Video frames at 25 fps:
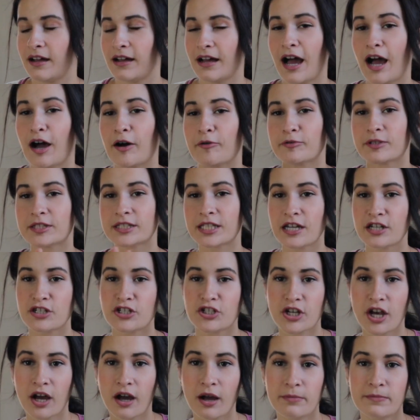outside
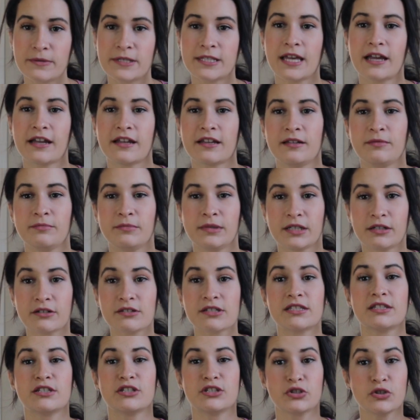job, second
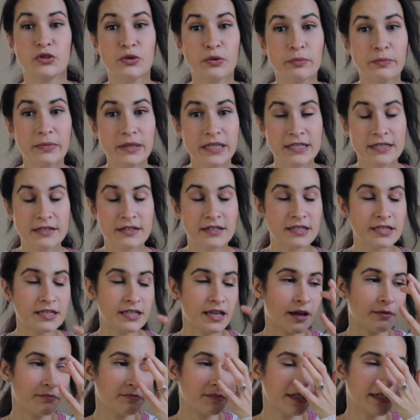because this new business
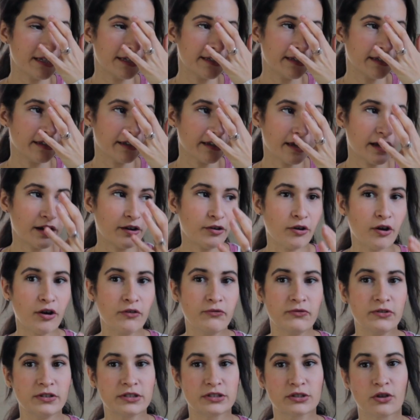I'm taking care of,
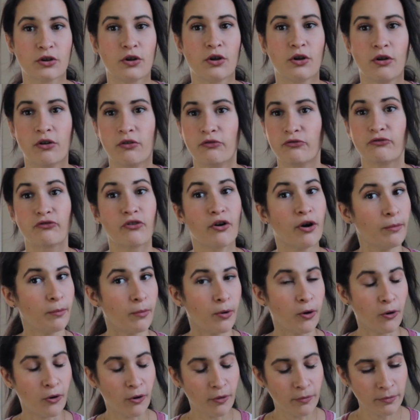it's all from
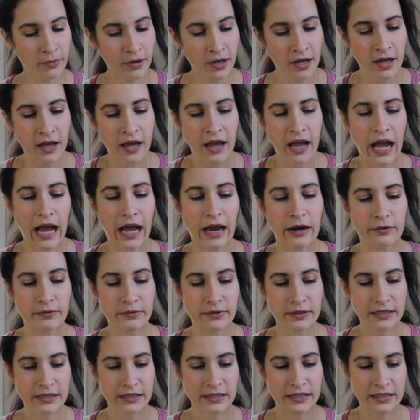home. I
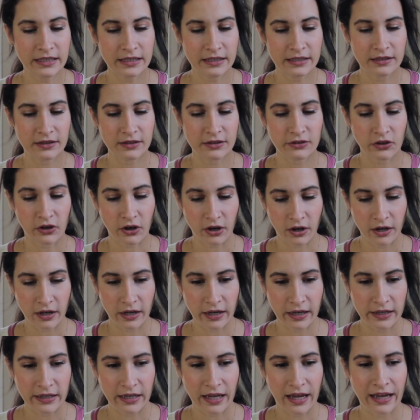really
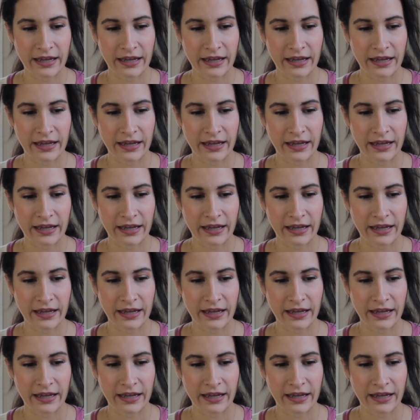thought